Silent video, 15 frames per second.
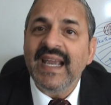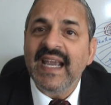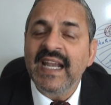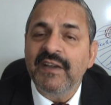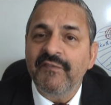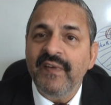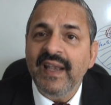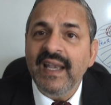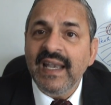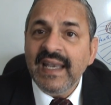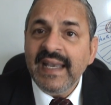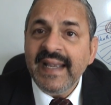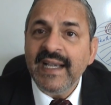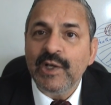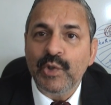it will
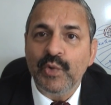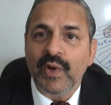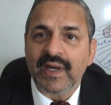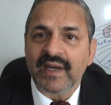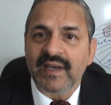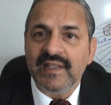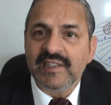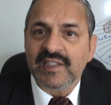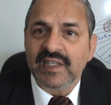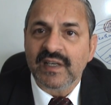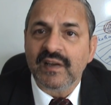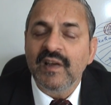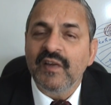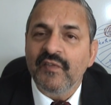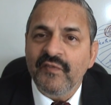lead to a
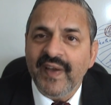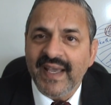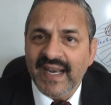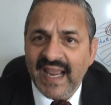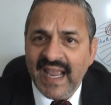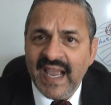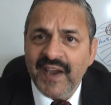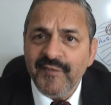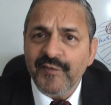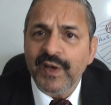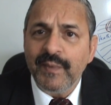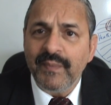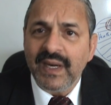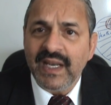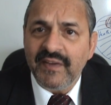culture where
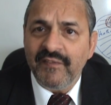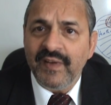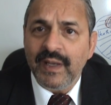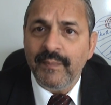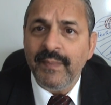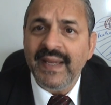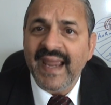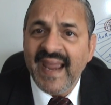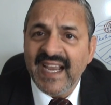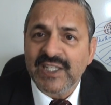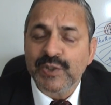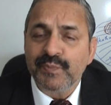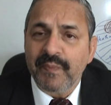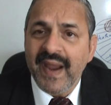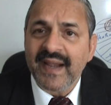everybody will be
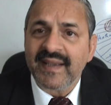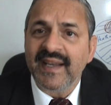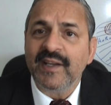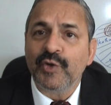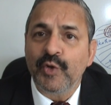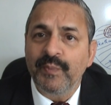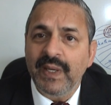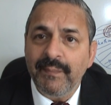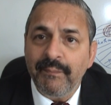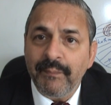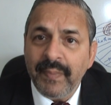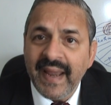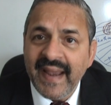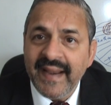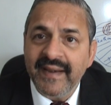expecting to be
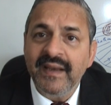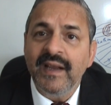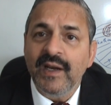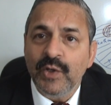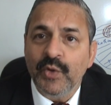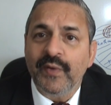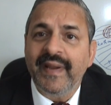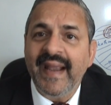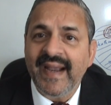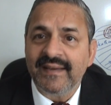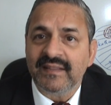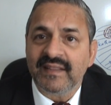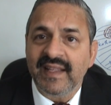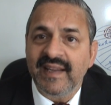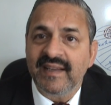paid to
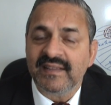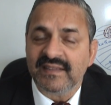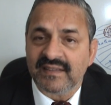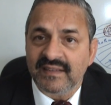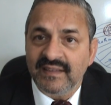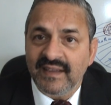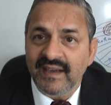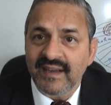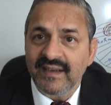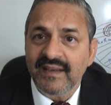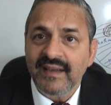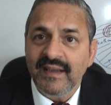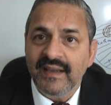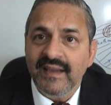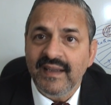get things done,